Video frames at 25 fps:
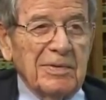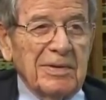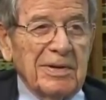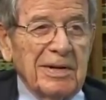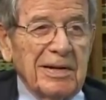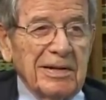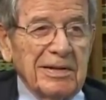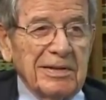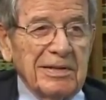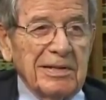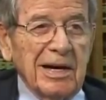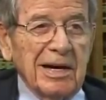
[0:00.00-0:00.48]

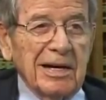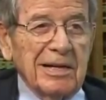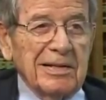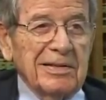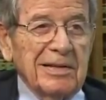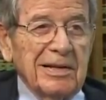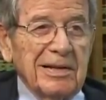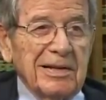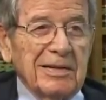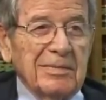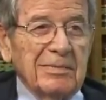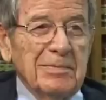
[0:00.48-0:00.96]
conduct
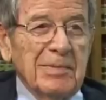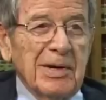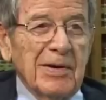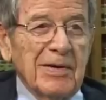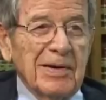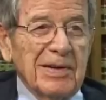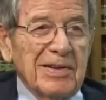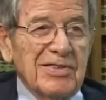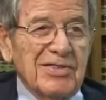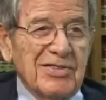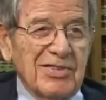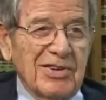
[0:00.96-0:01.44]
a
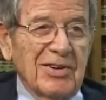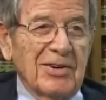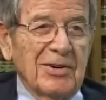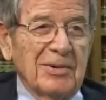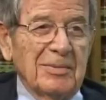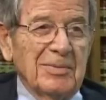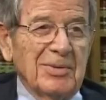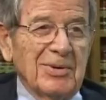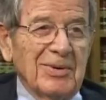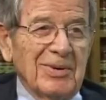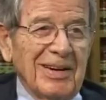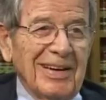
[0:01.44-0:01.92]
marriage
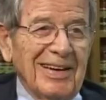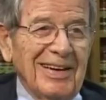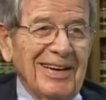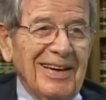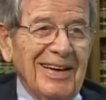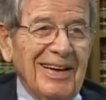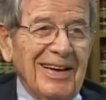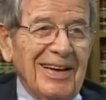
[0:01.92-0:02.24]
ceremony,